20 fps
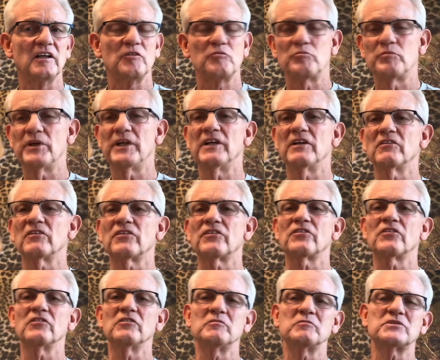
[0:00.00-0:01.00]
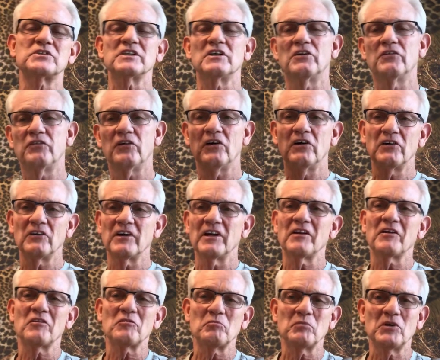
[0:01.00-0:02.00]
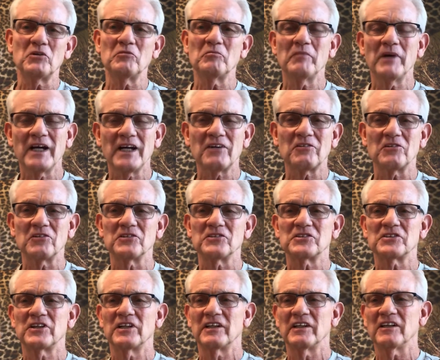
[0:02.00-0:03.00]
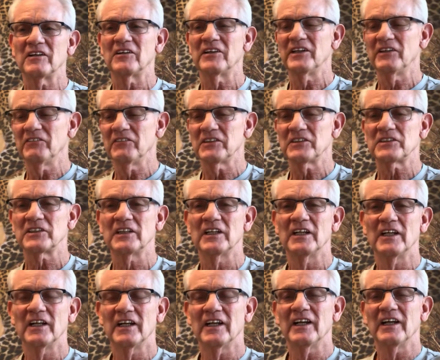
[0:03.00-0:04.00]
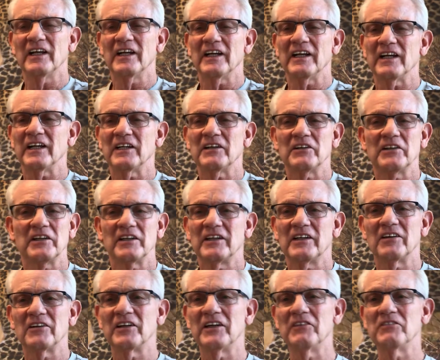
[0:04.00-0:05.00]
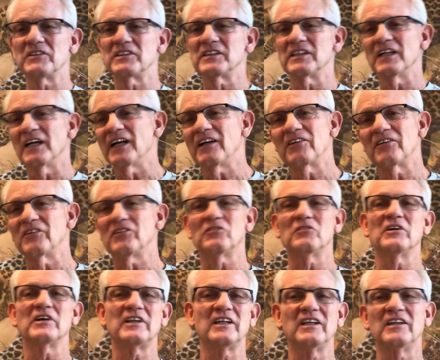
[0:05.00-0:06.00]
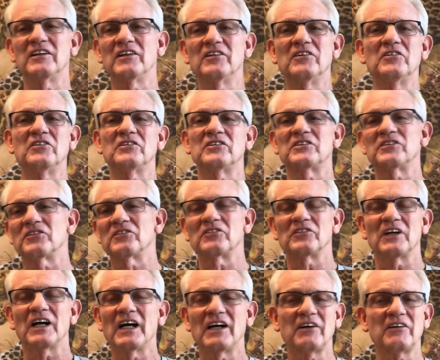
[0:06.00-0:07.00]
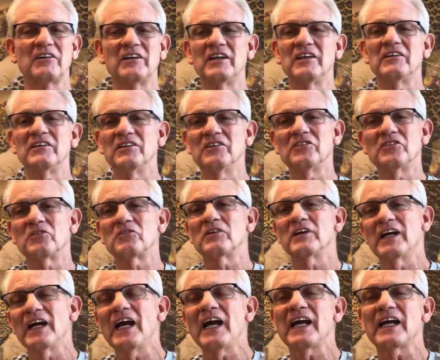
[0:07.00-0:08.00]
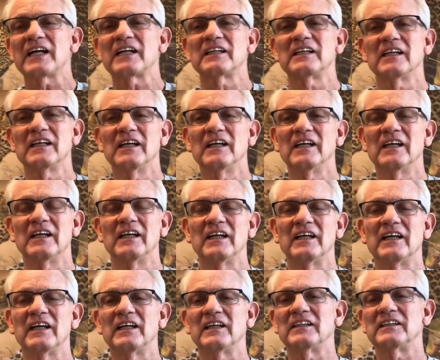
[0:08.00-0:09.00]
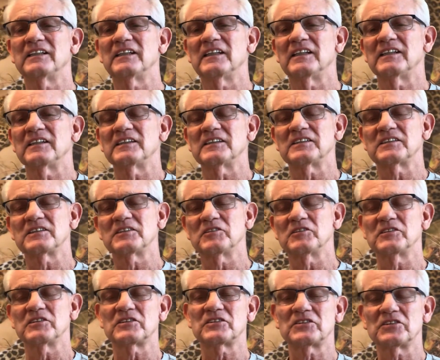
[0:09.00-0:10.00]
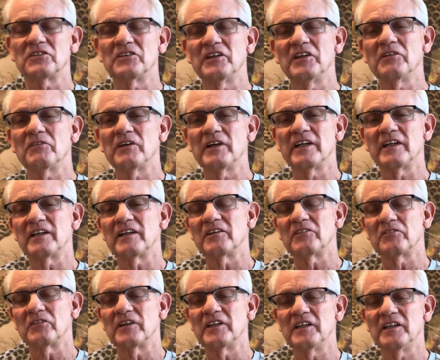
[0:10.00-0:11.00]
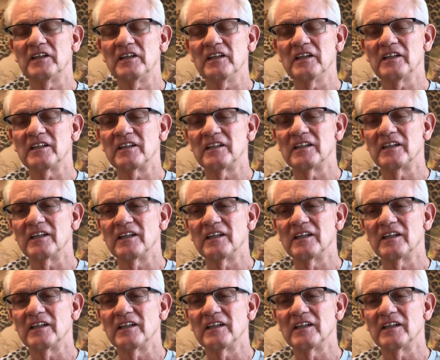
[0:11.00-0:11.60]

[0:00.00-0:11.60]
Peter threw himself out of the boat backwards. You know, he was, I don't know what he knew to, how he knew to react. And so anyway, when he did,